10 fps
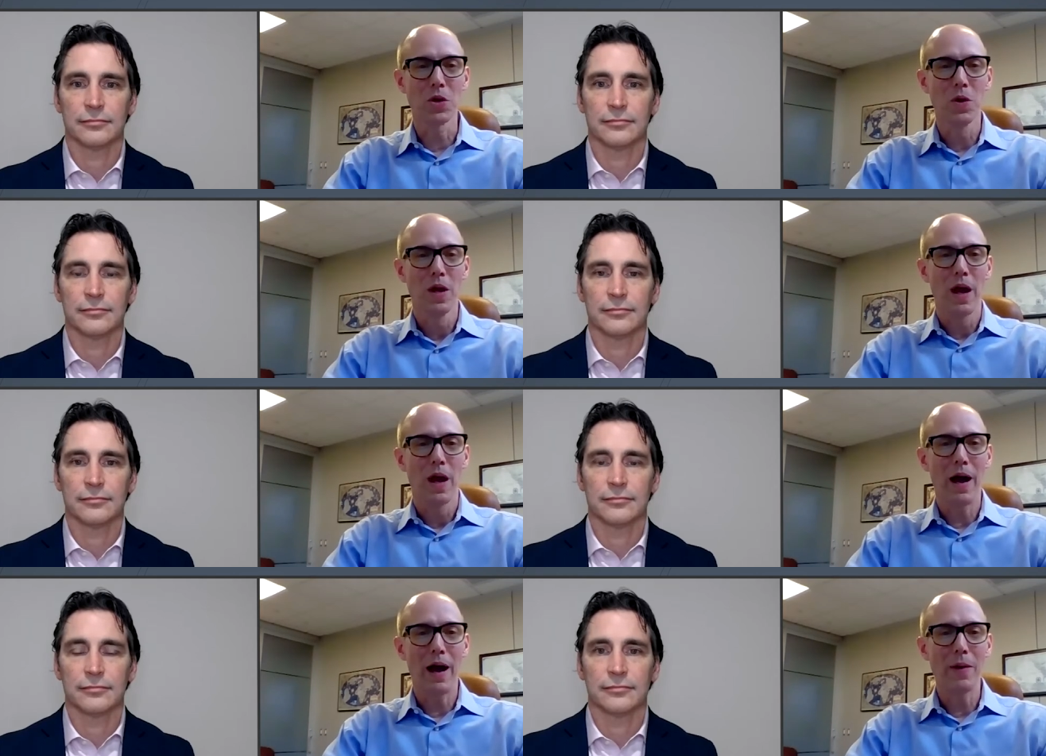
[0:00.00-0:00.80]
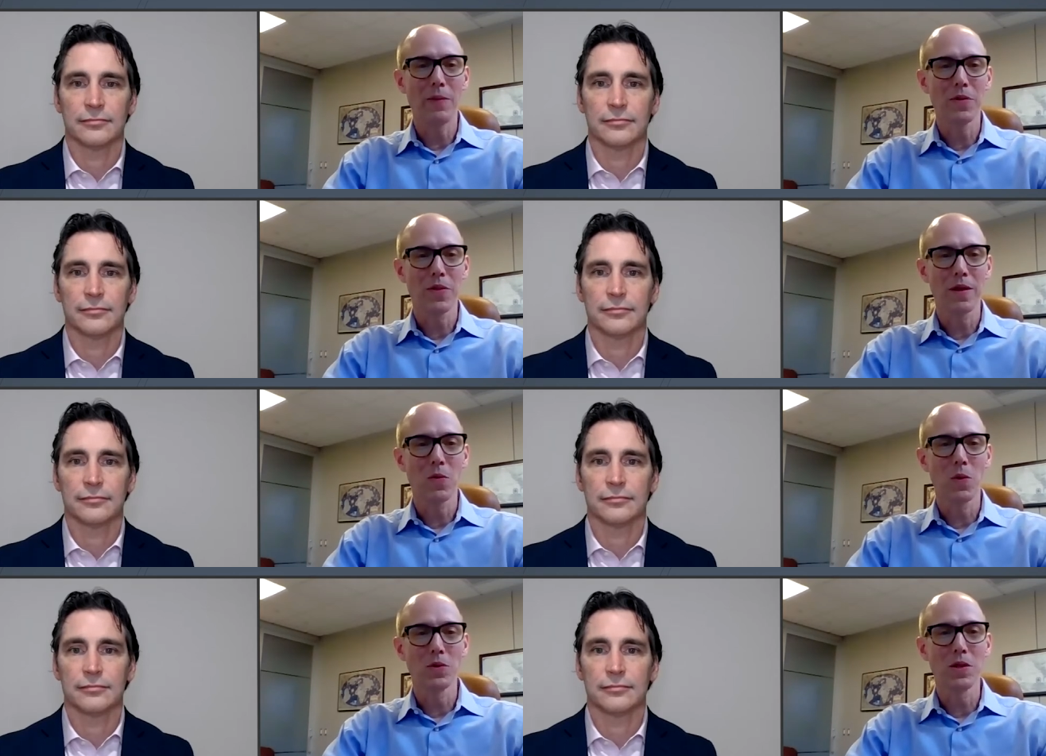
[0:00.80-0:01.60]
Speaker 1: So I would
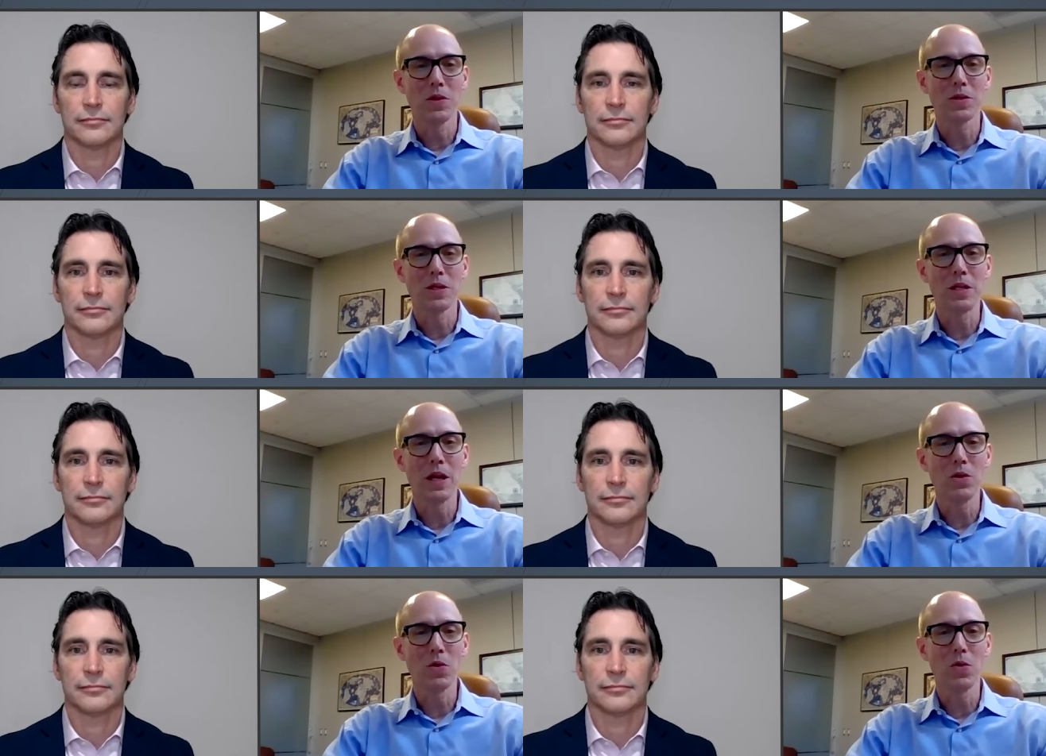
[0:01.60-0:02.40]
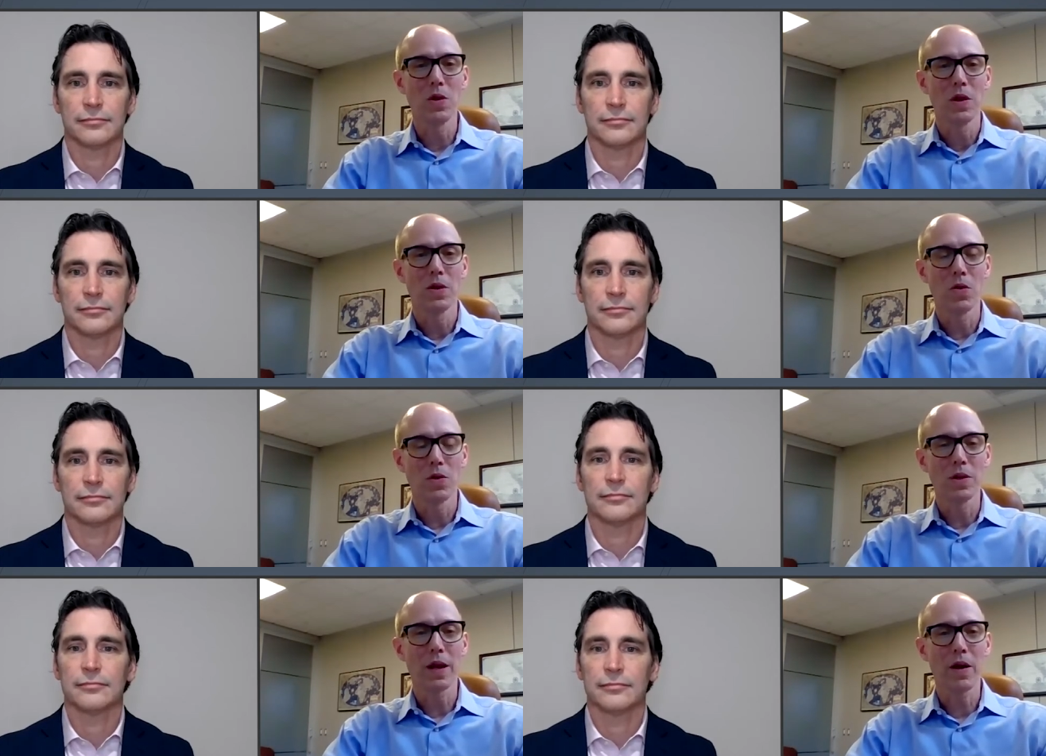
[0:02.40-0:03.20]
think we would see this continued
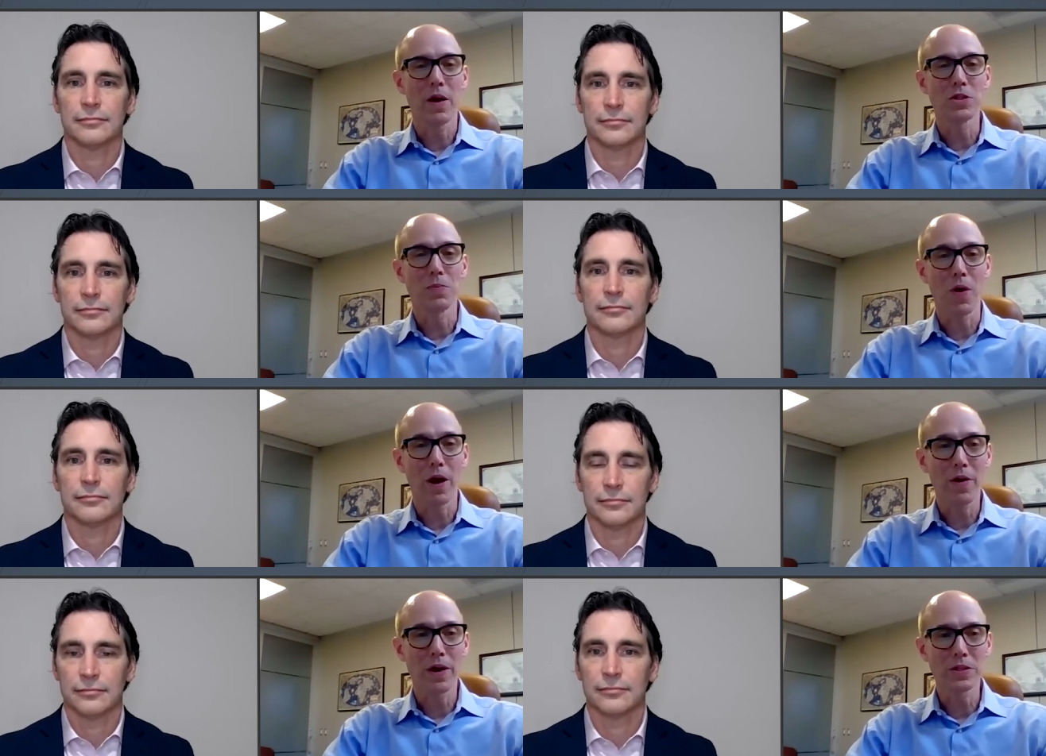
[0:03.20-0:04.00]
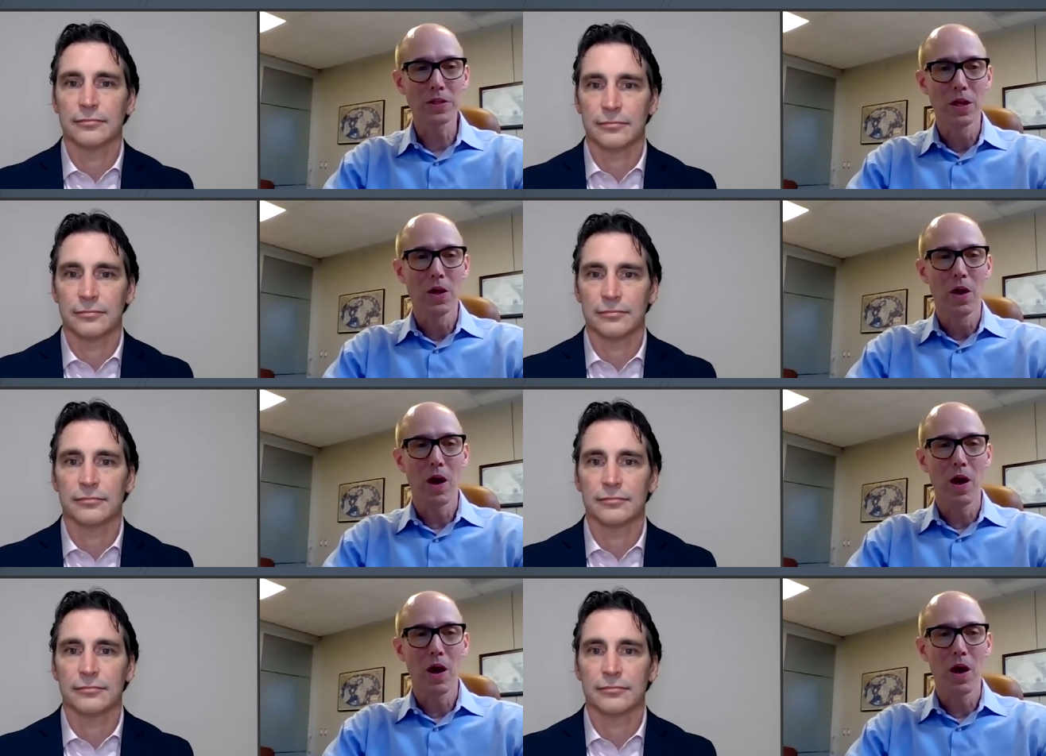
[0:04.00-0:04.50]
you know technology progress.